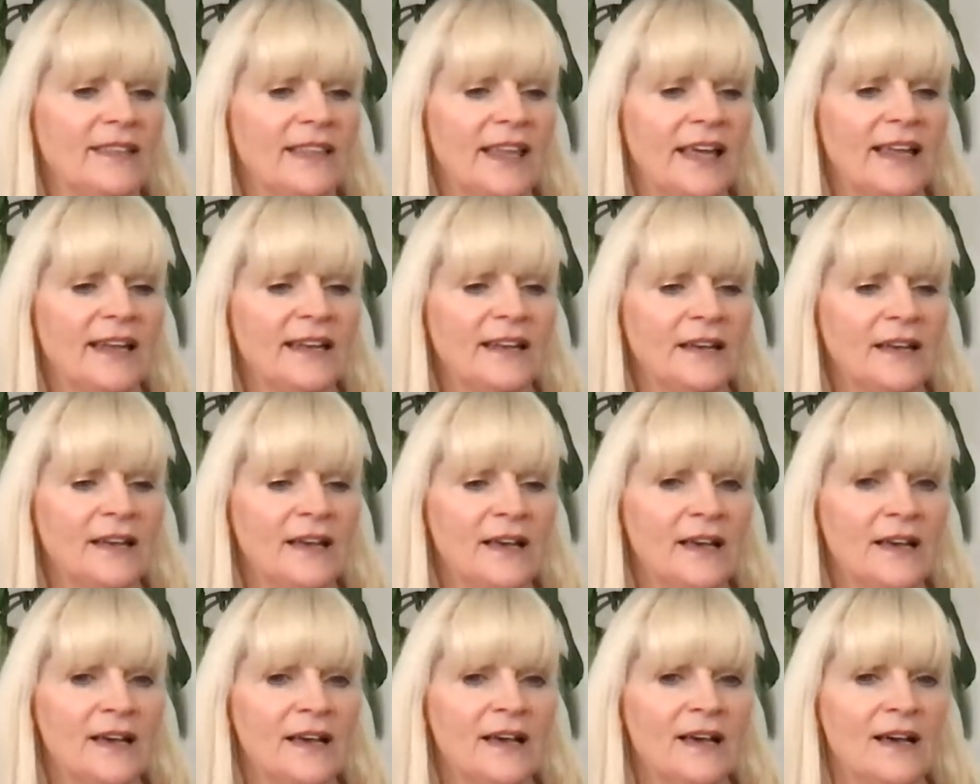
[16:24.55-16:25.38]
And
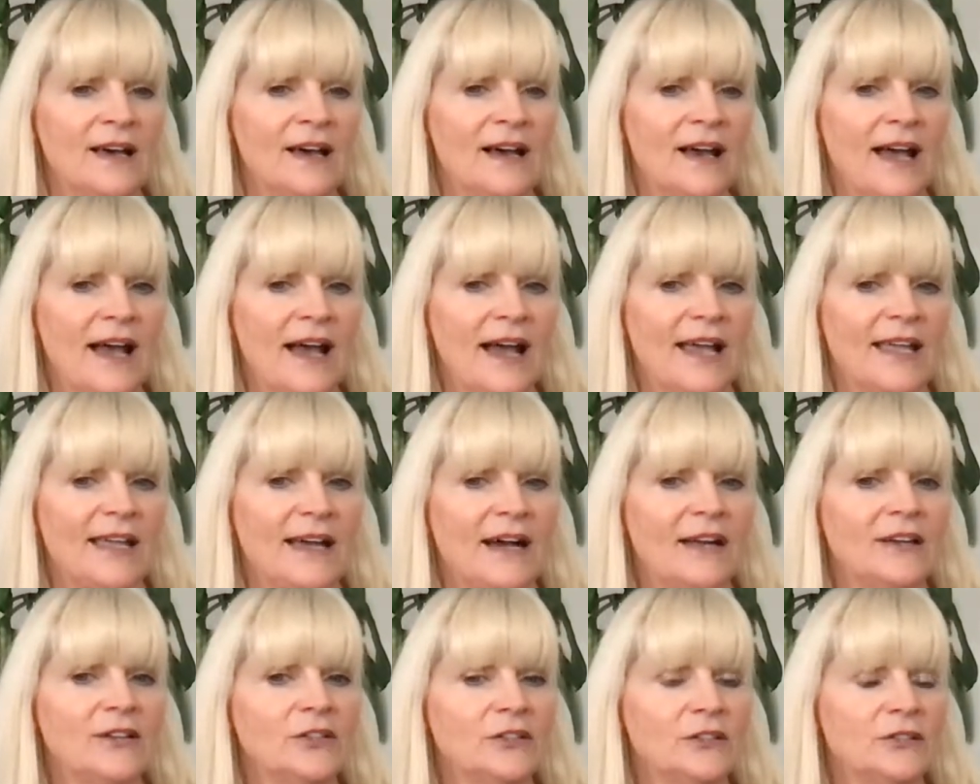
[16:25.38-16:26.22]
then
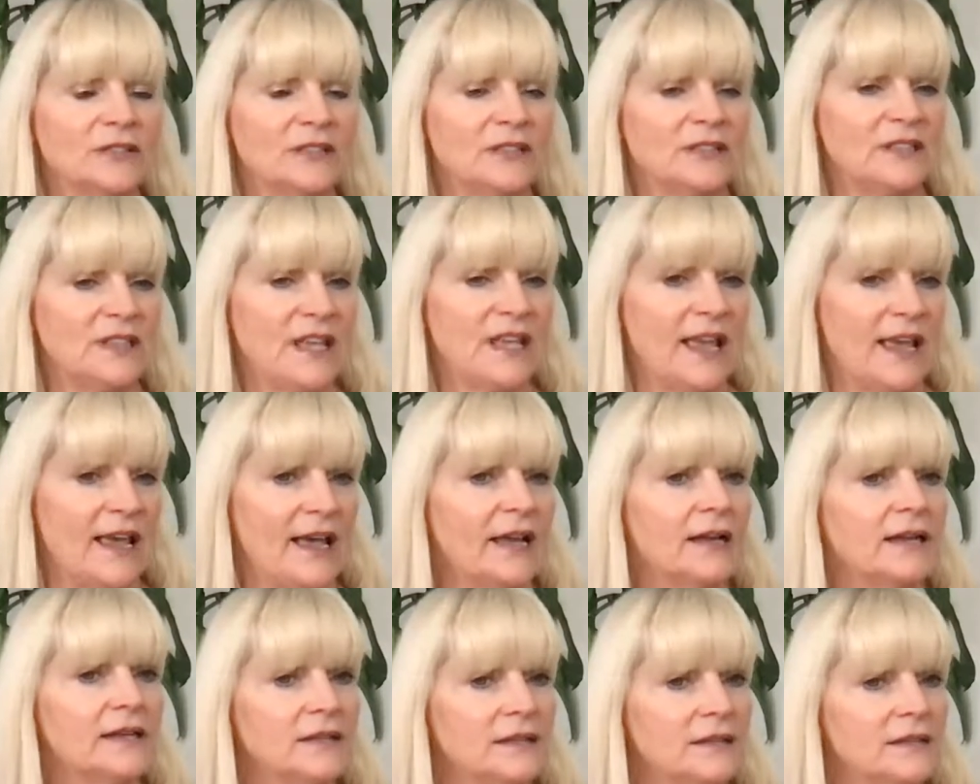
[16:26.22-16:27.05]
I
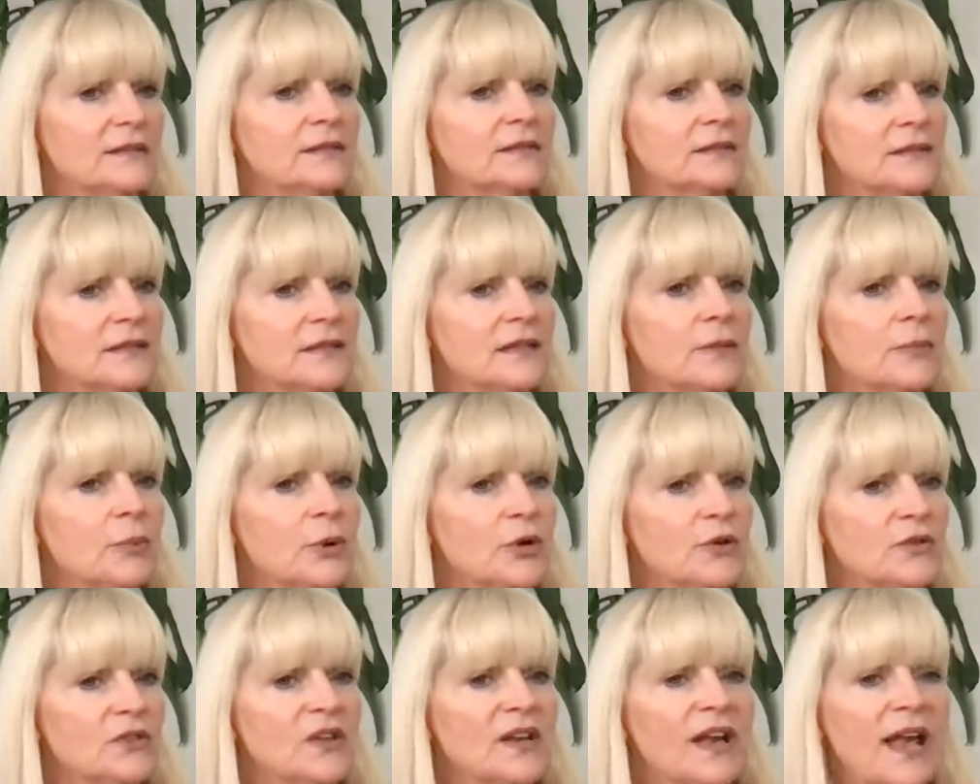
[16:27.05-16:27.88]
understand the
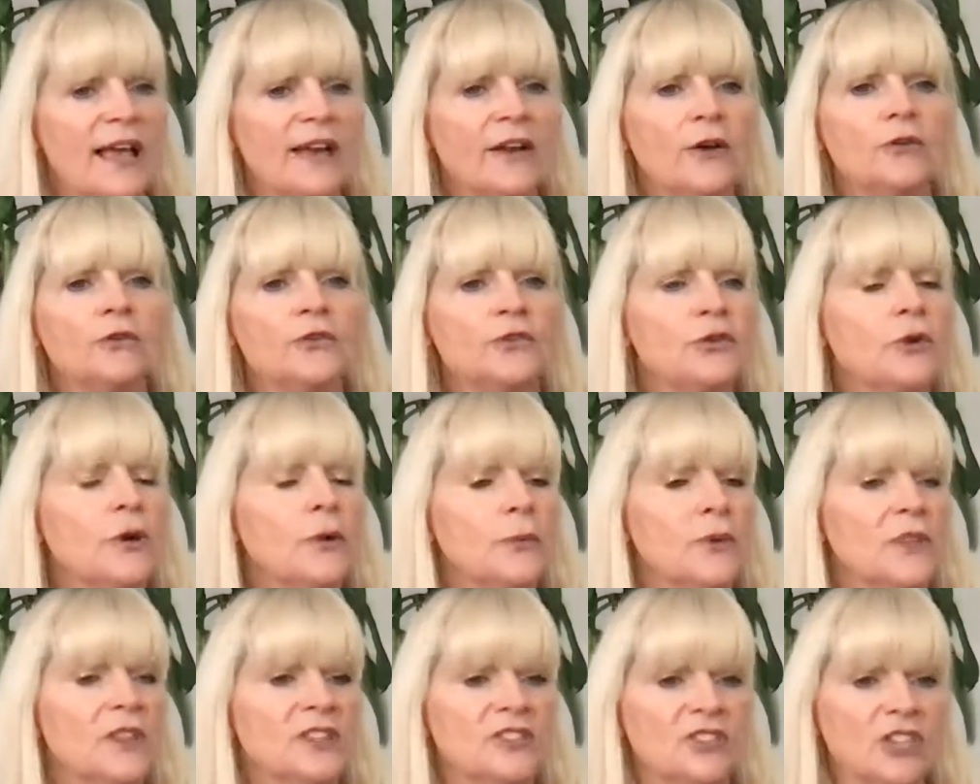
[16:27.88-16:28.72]
person. I don't do
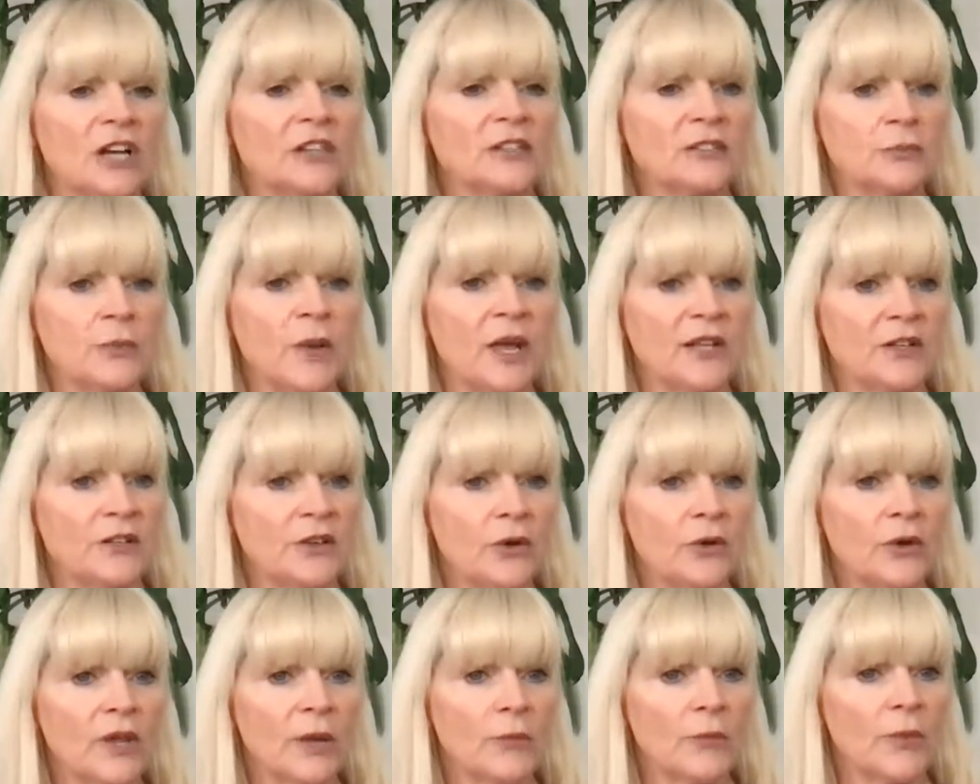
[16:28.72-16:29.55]
it with
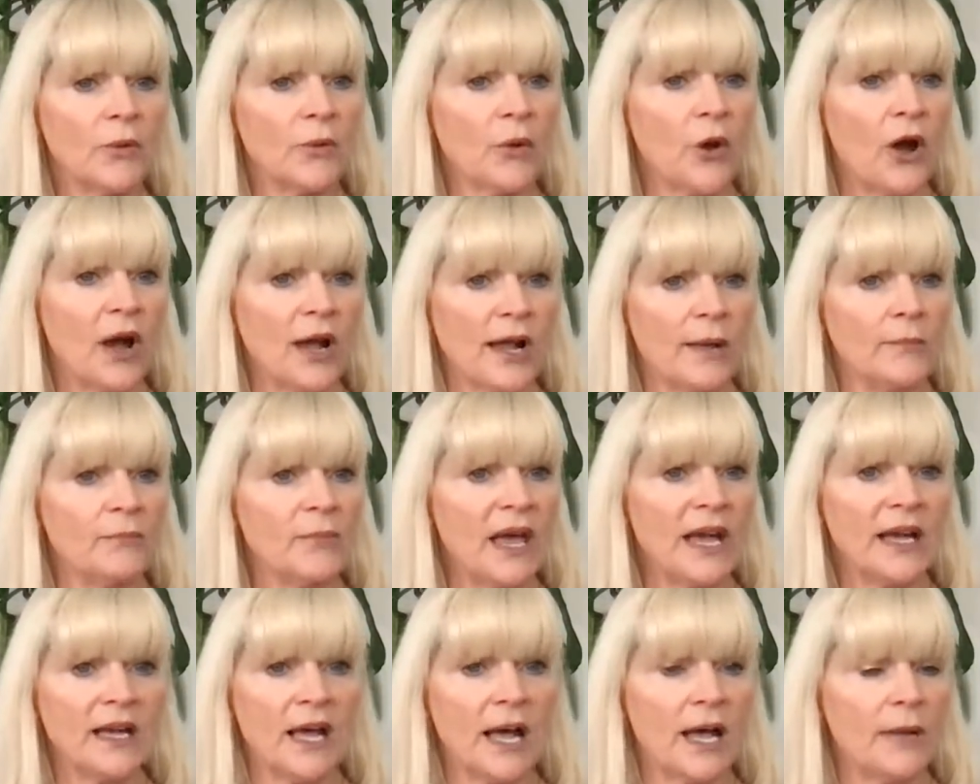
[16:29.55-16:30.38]
judgment. Don't get me wrong.
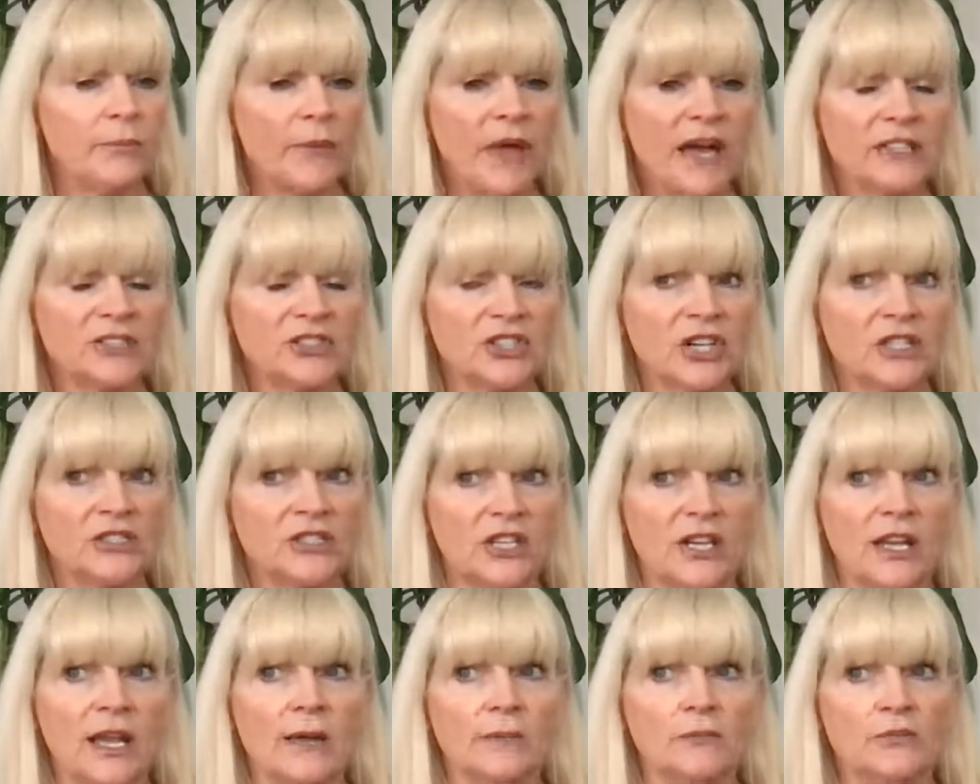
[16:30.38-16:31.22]
I'm not
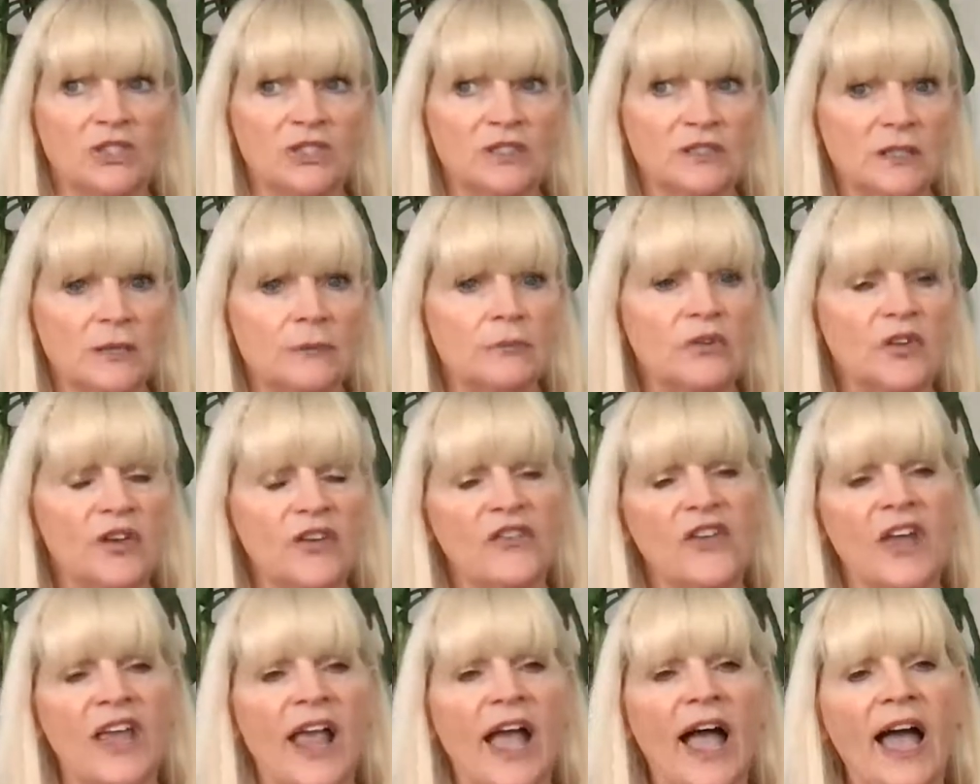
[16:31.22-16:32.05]
judging. I'm just
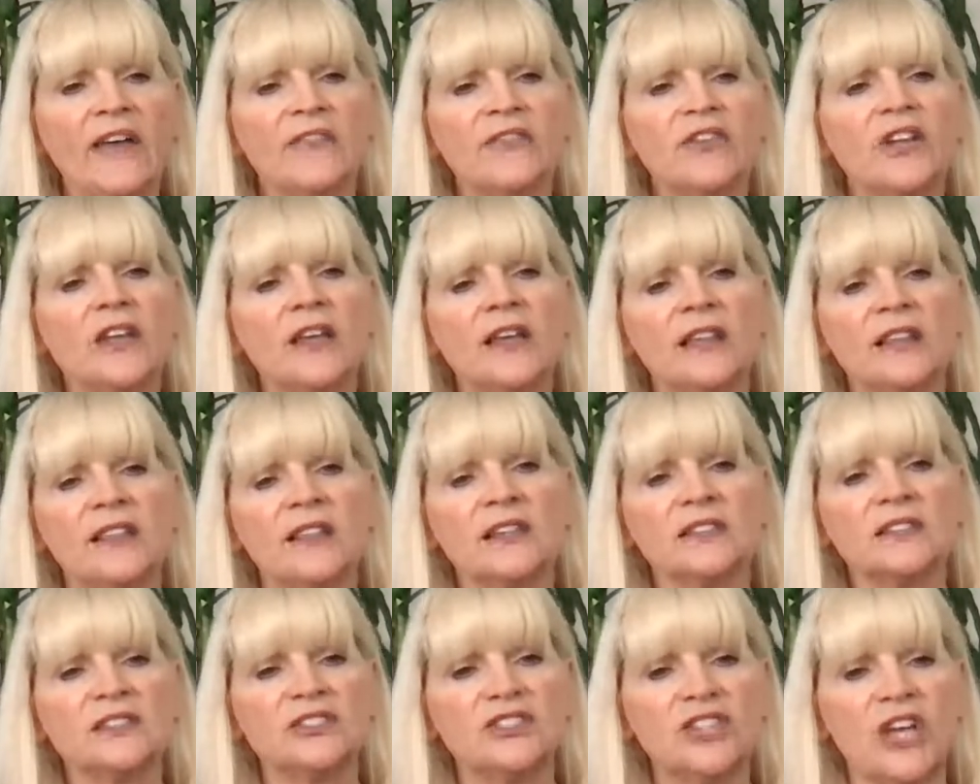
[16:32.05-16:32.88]
observing. I feel like
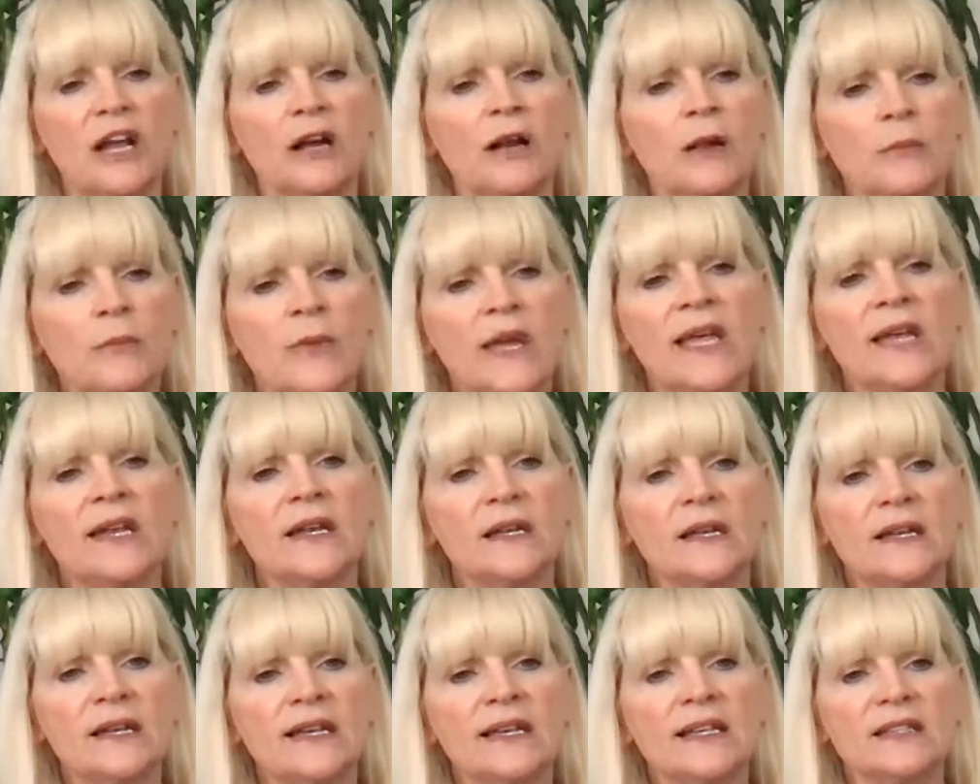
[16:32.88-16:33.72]
this
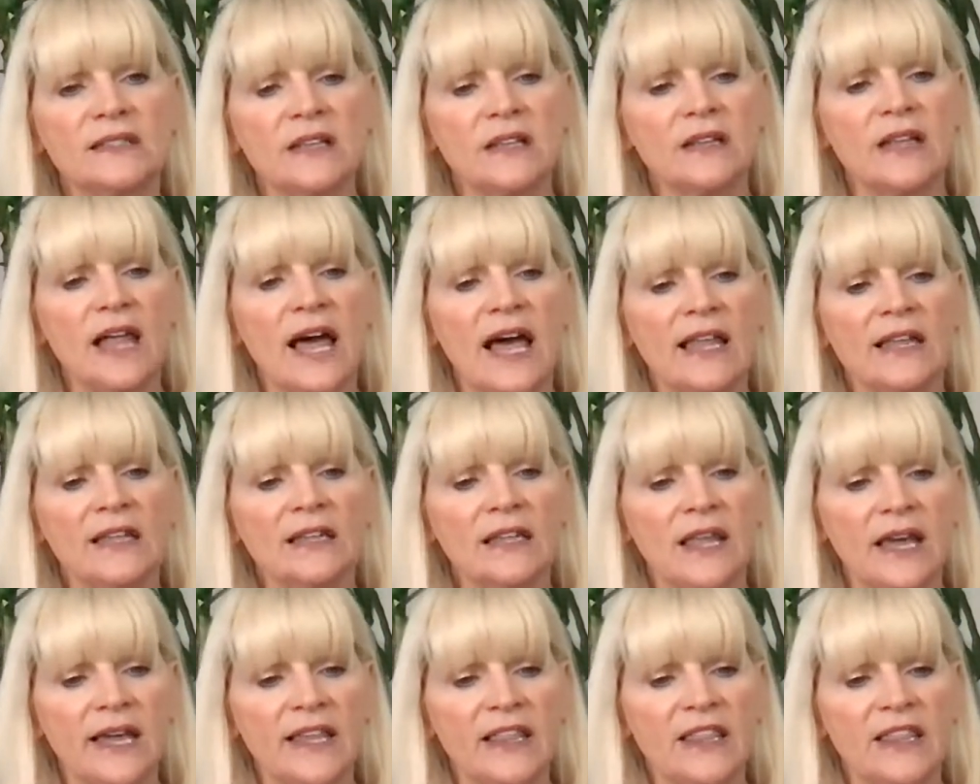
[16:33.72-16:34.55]
gentleman is a lot
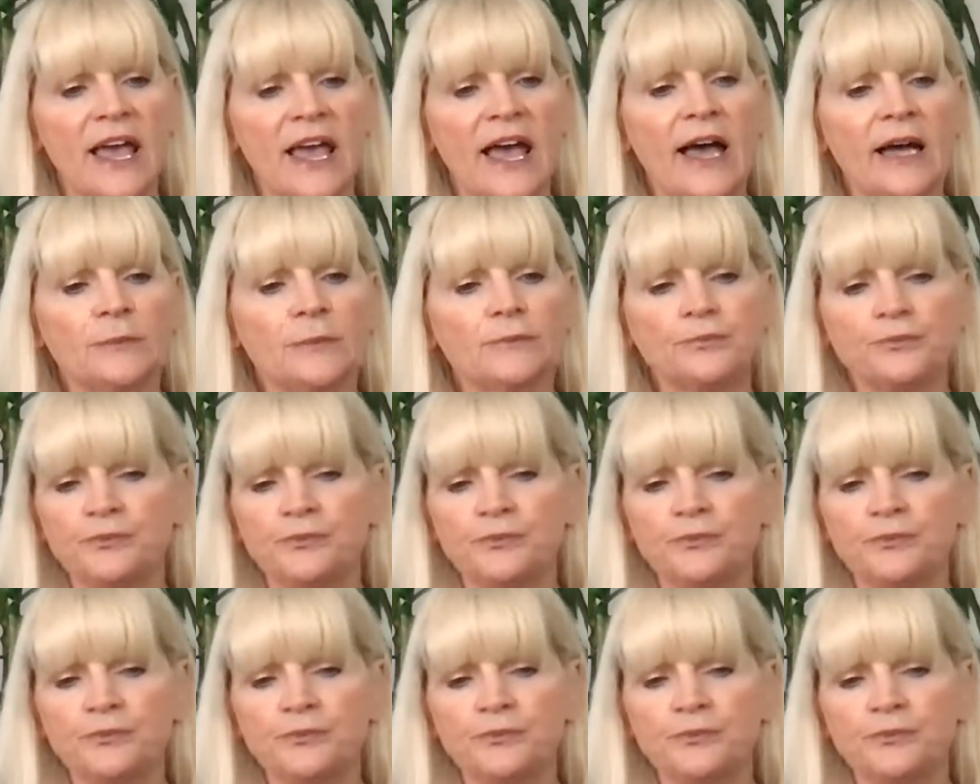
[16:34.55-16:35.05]
like that.